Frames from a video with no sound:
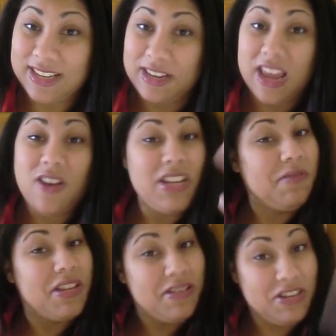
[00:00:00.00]
and hell,
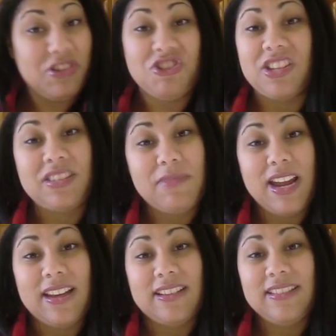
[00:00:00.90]
you just
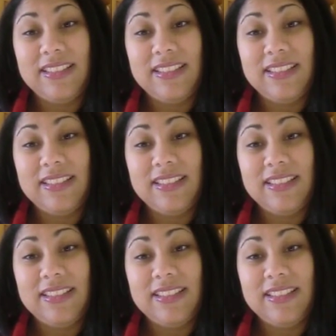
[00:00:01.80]
might.